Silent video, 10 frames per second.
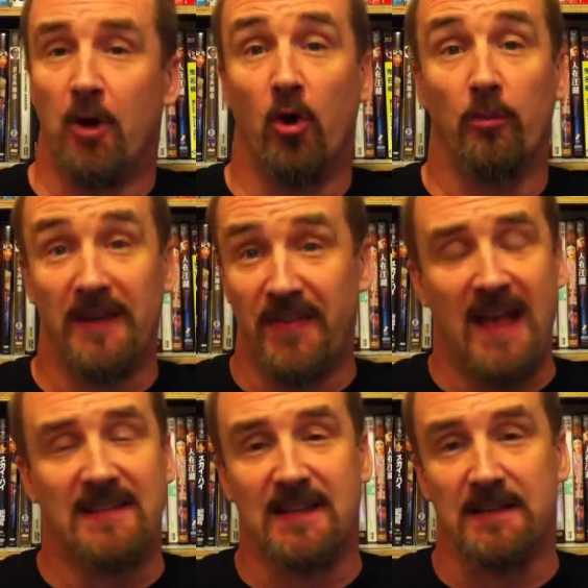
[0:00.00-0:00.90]
Home, in
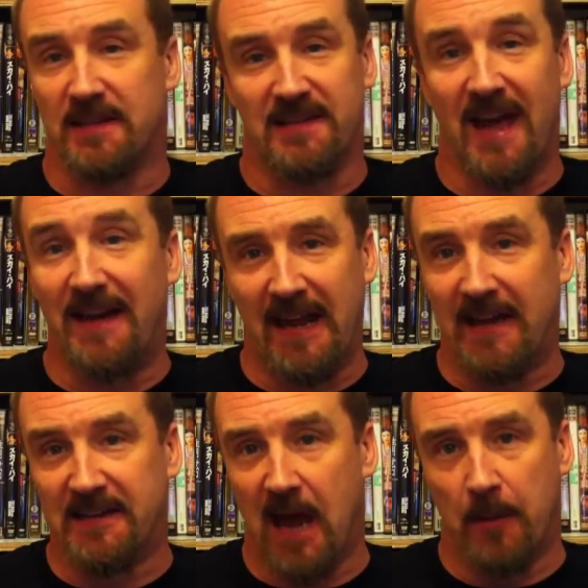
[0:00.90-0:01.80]
that sense, is not
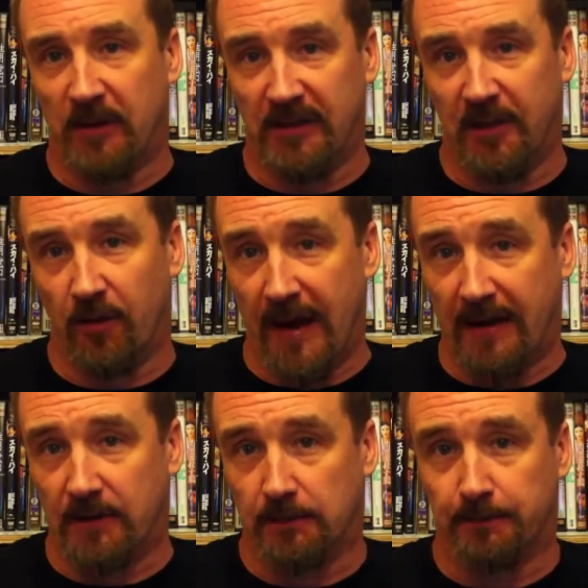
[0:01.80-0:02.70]
anatomically
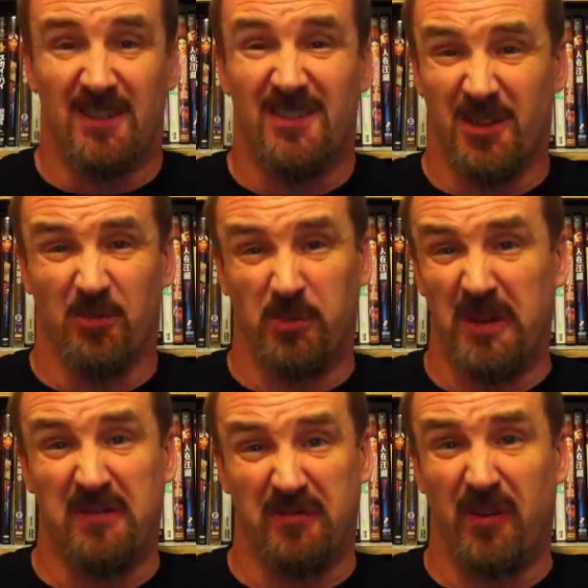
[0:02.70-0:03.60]
correct. It's still
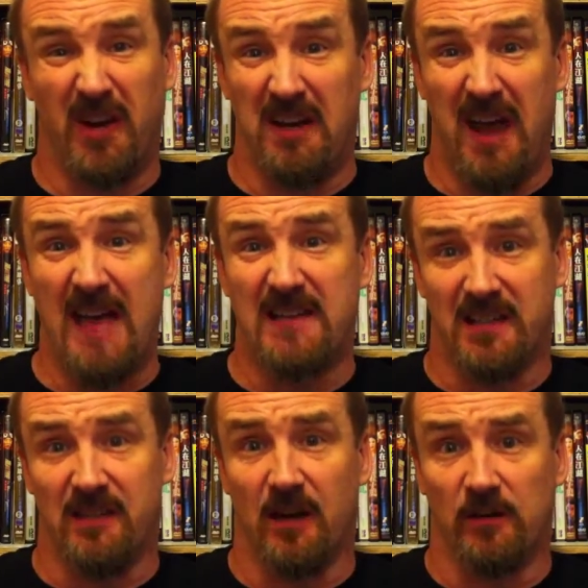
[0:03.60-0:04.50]
pretty friggin'
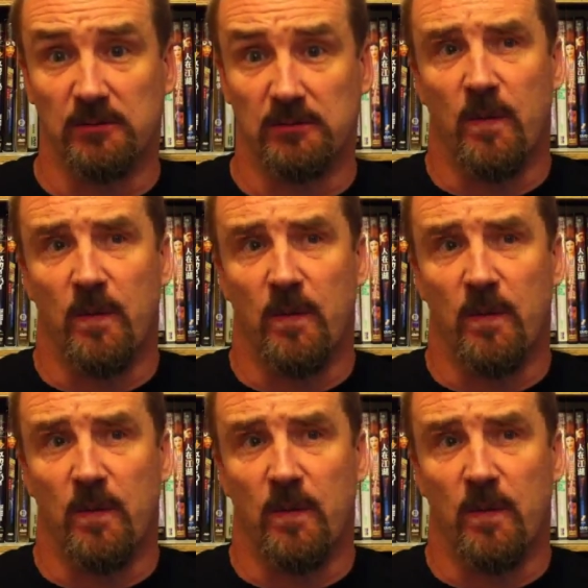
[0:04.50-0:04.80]
nasty, though.